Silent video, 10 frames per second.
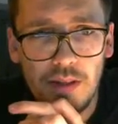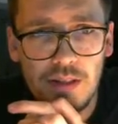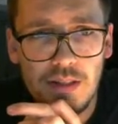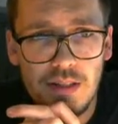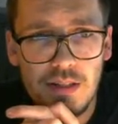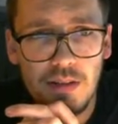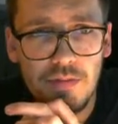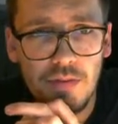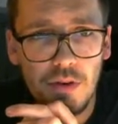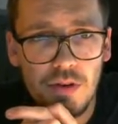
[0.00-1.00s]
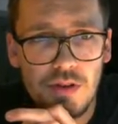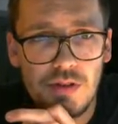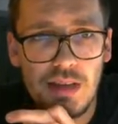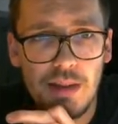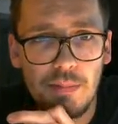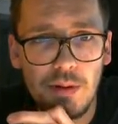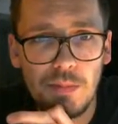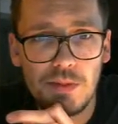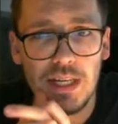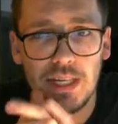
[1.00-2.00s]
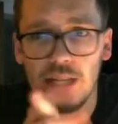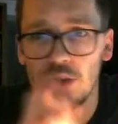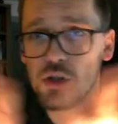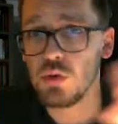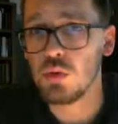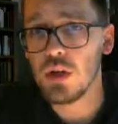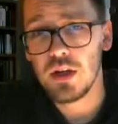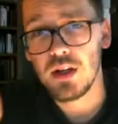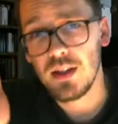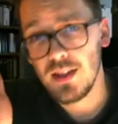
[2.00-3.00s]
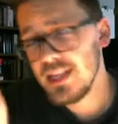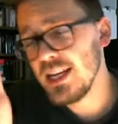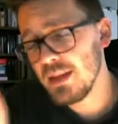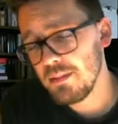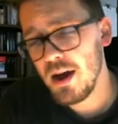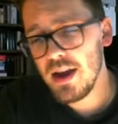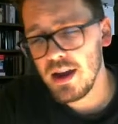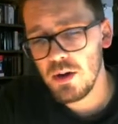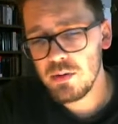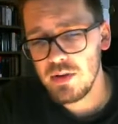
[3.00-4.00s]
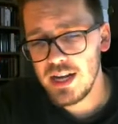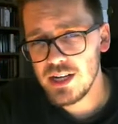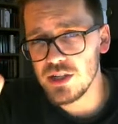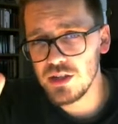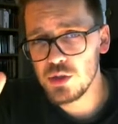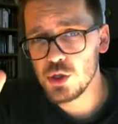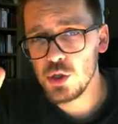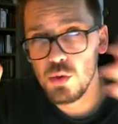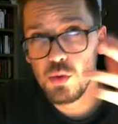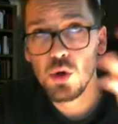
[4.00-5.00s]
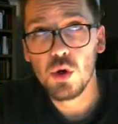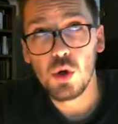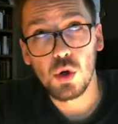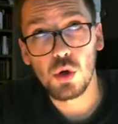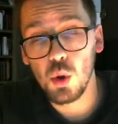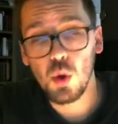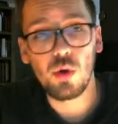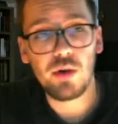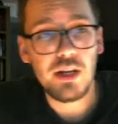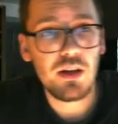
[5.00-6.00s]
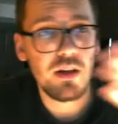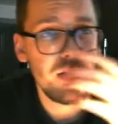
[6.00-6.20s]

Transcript: This is the first step I'm taking to leading my own nation to glory.